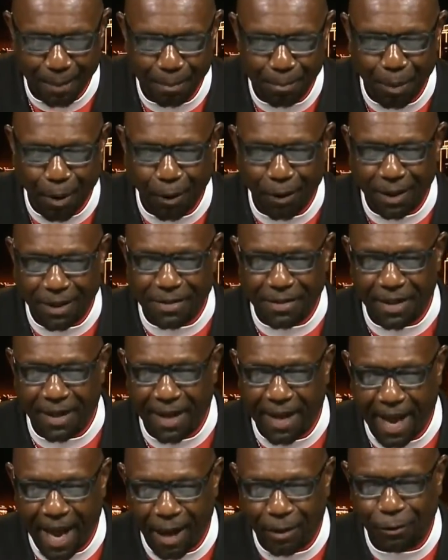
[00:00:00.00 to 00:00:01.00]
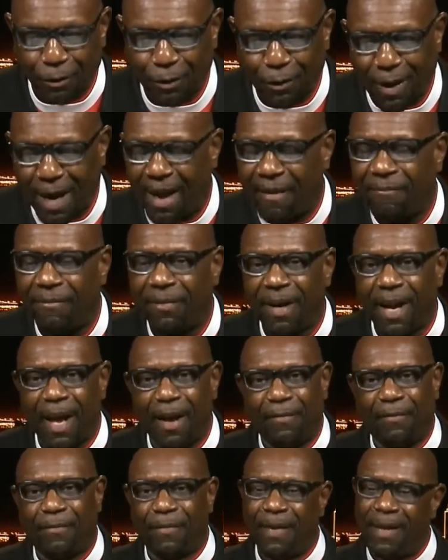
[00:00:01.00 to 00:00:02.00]
Berkeley City Council have
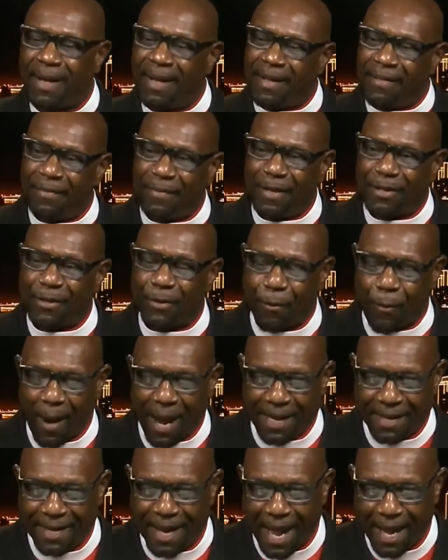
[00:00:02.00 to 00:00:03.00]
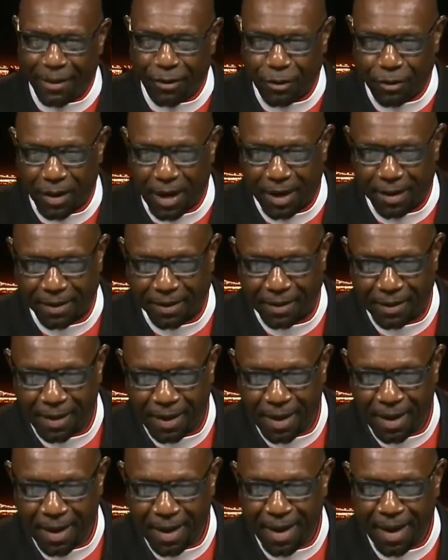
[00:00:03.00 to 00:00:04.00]
left this great nation
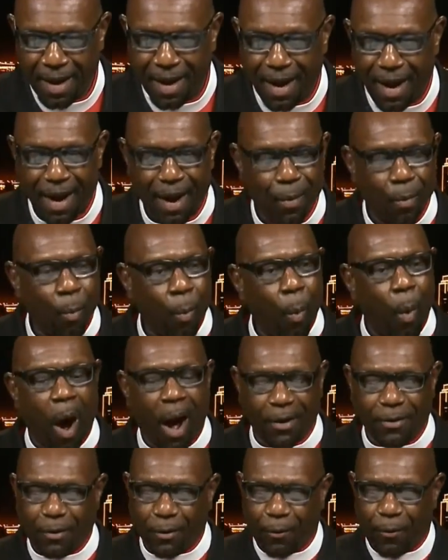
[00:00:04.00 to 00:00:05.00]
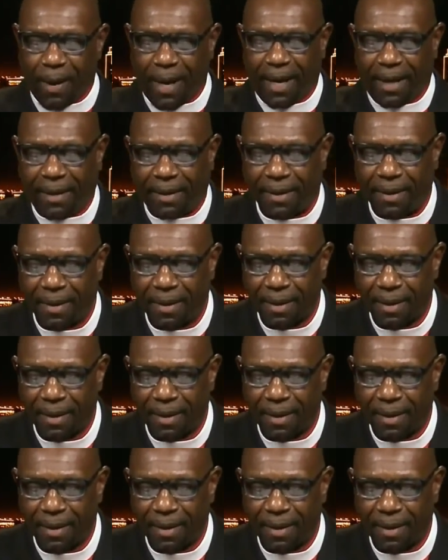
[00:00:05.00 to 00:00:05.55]
wondering